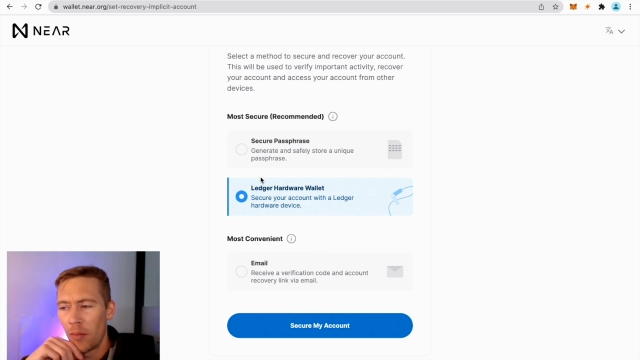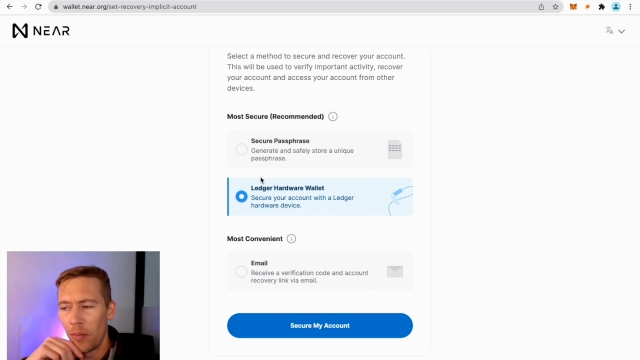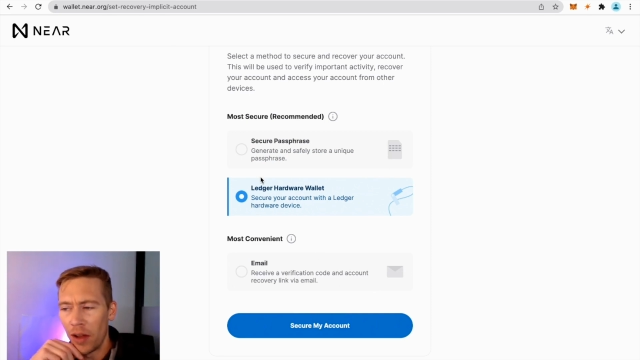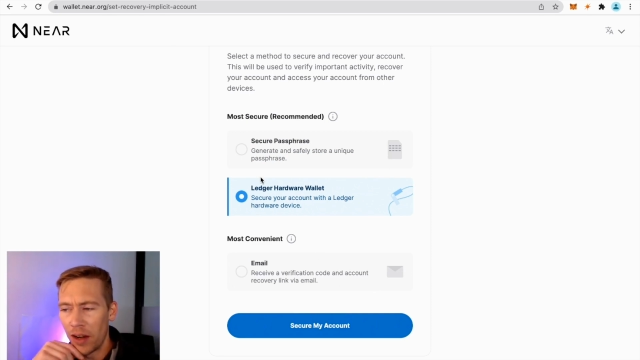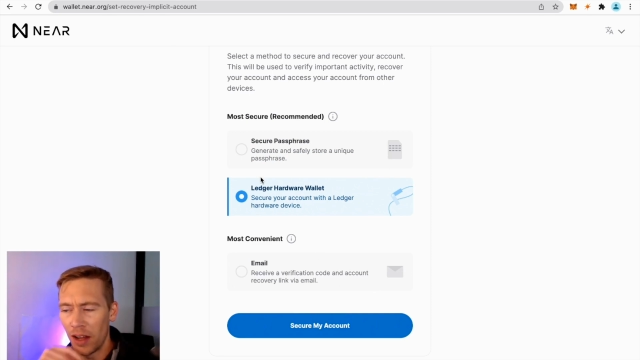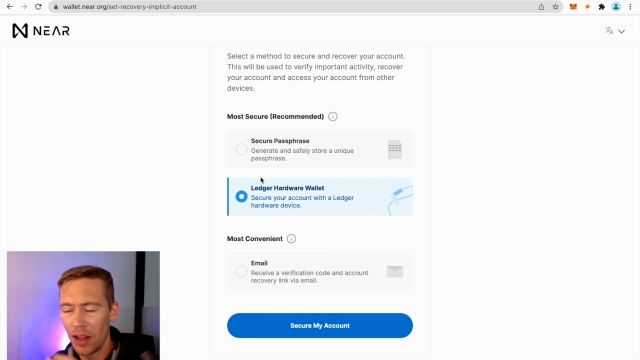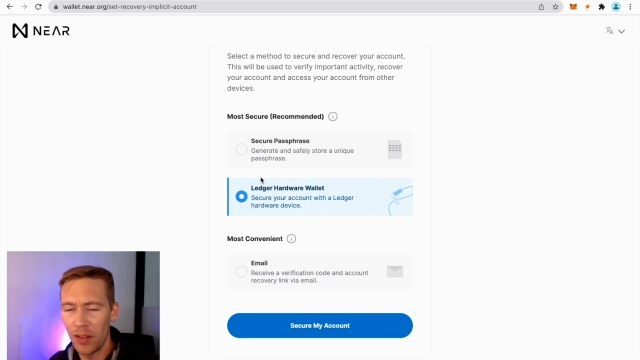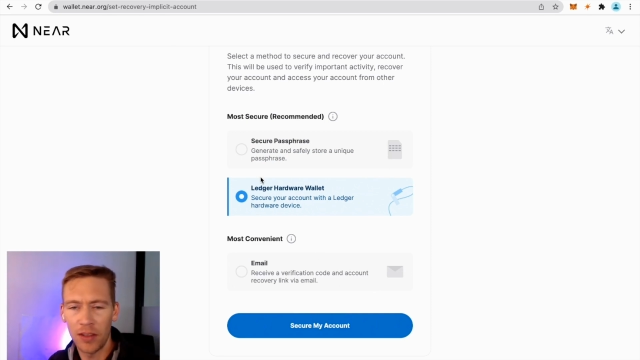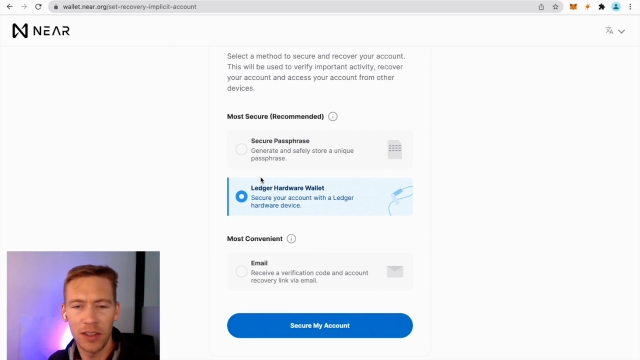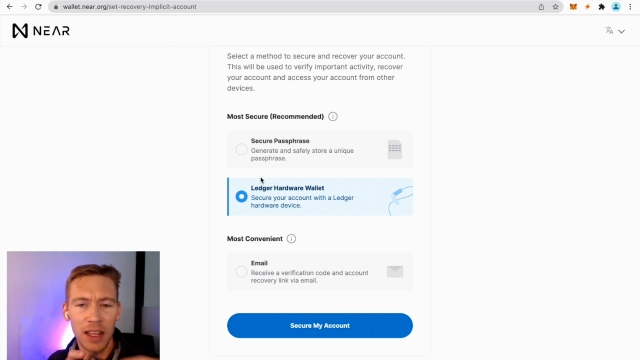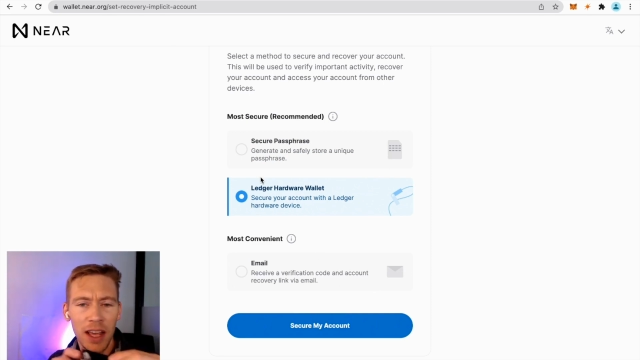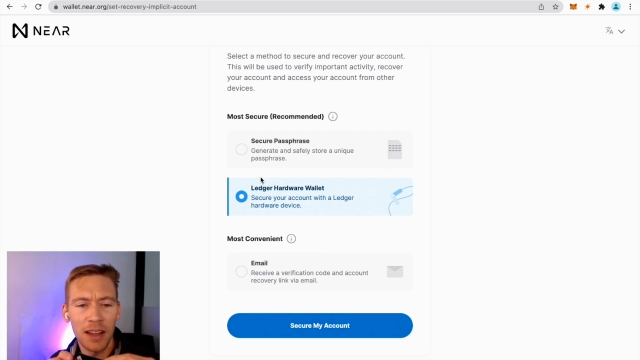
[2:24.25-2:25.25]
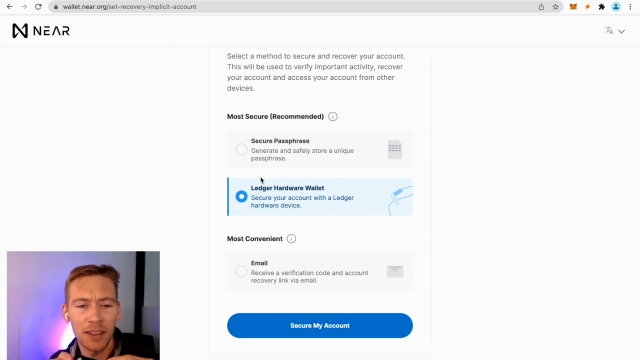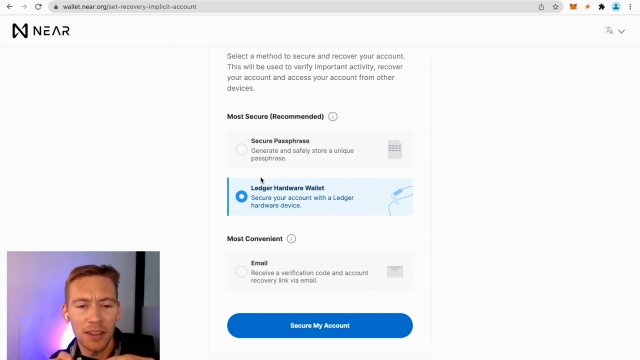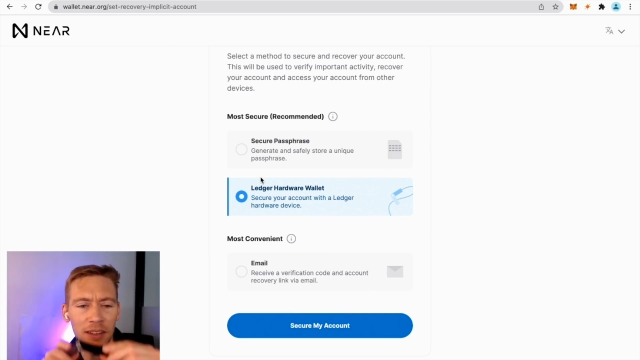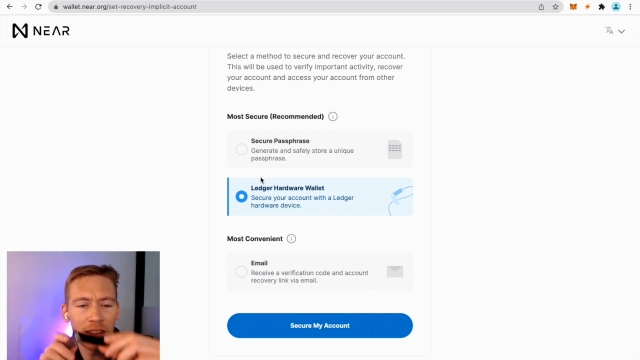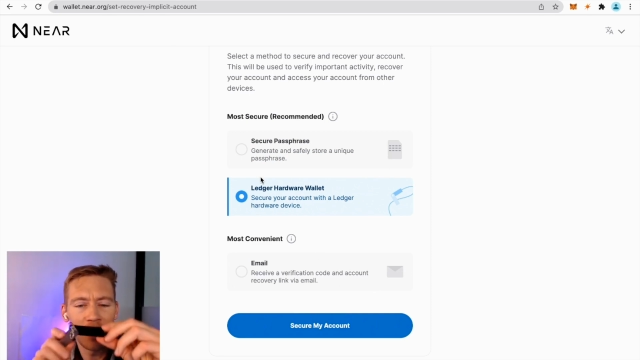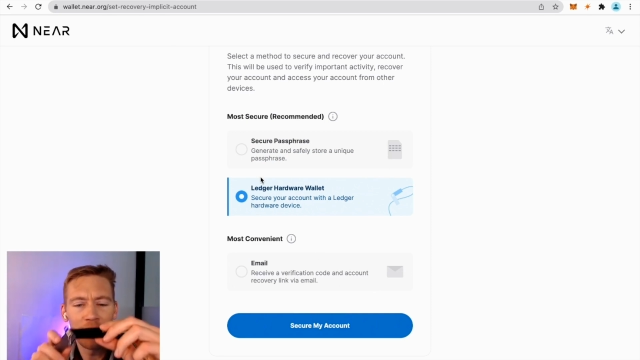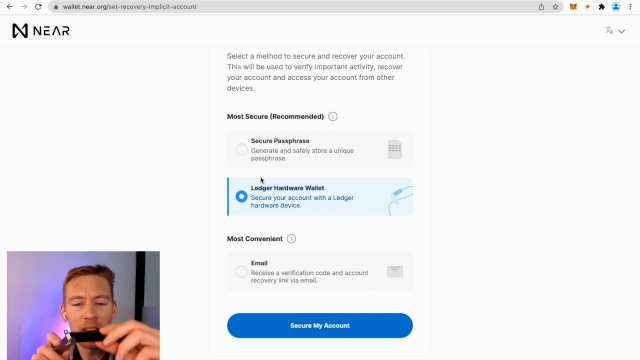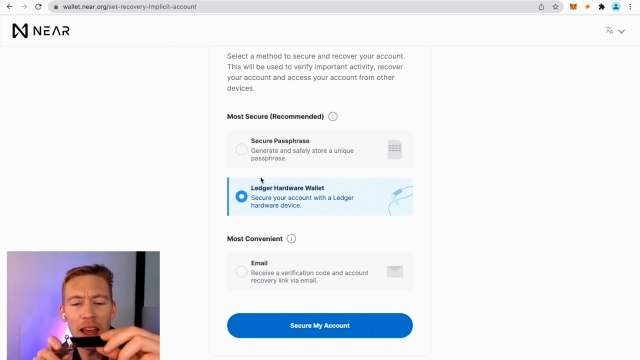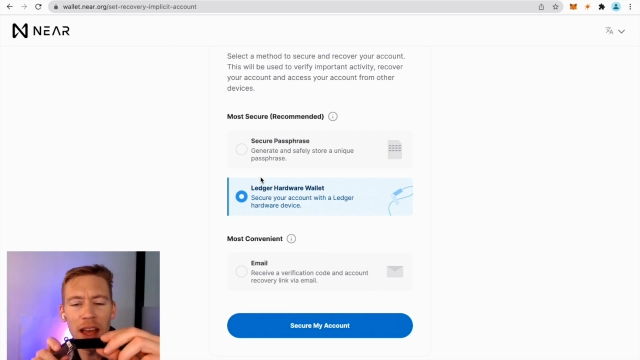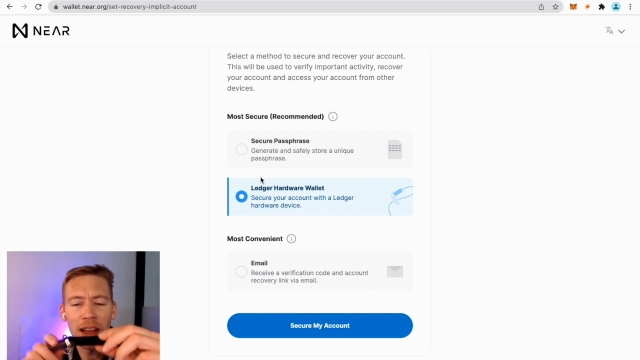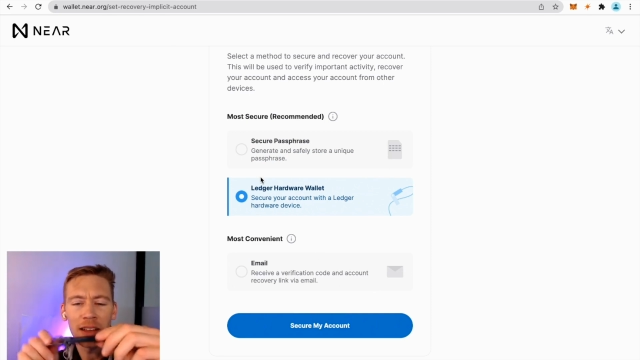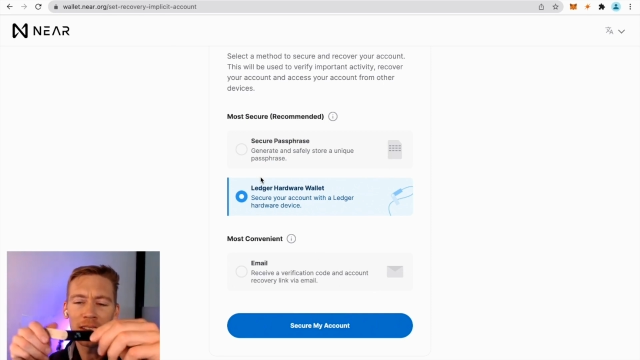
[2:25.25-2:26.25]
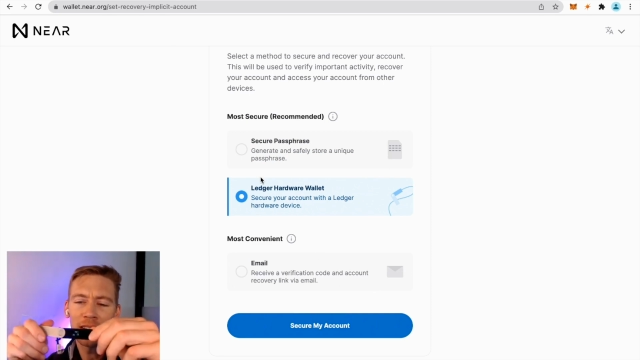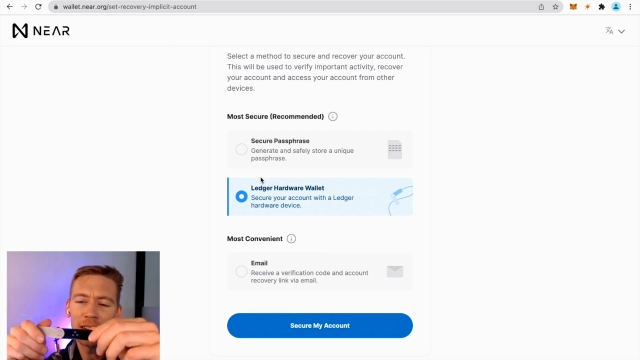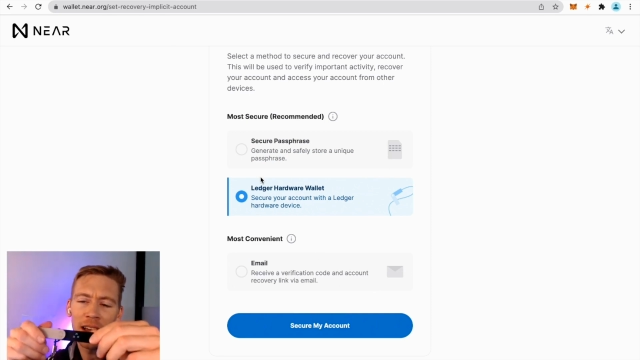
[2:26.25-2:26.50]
But uh, there's the S and the X.